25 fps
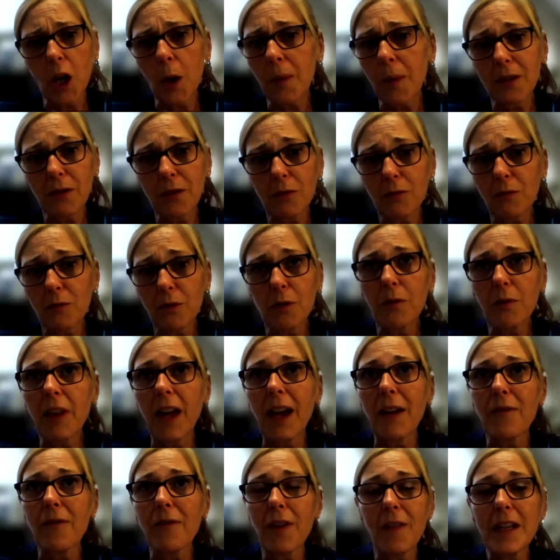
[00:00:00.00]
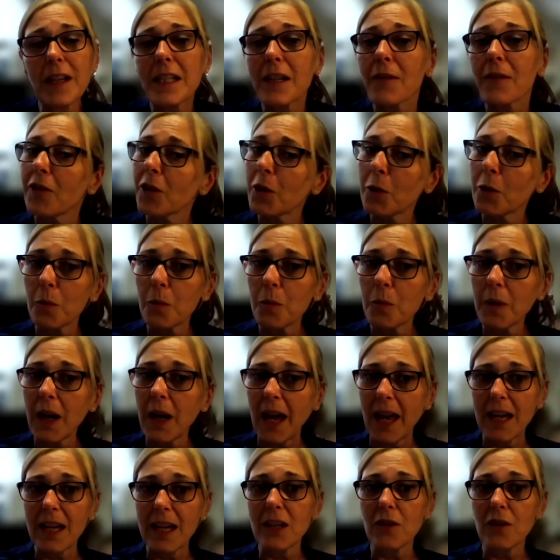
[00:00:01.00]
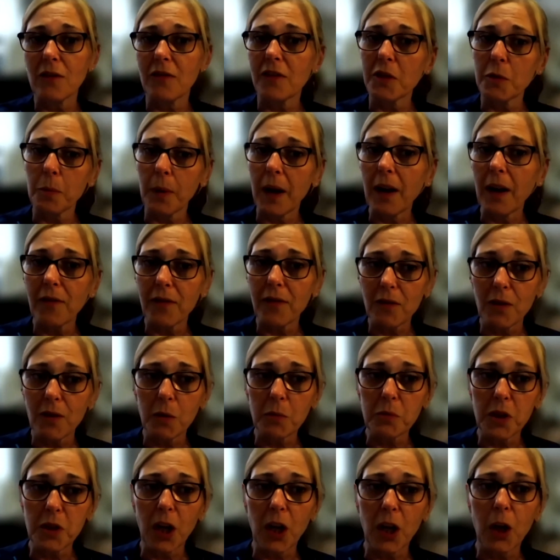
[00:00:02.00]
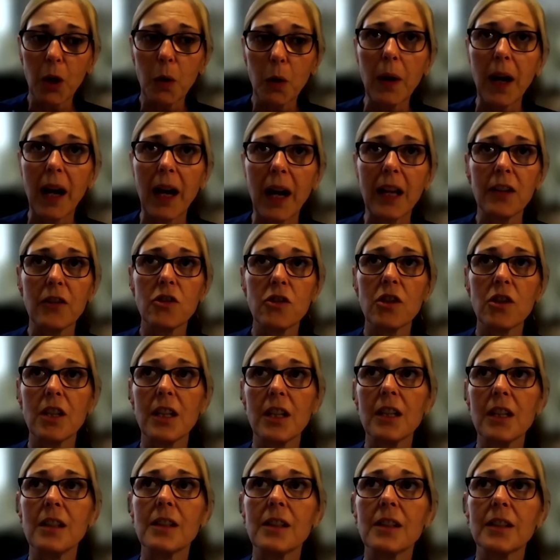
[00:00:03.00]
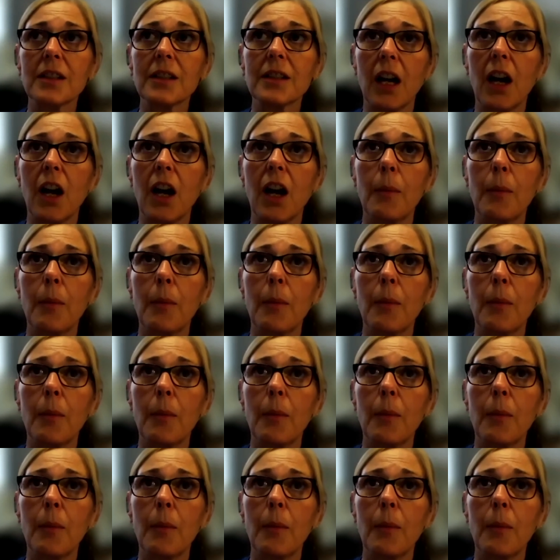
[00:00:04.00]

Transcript: going through that very difficult age of a 12-year-old girl, and she's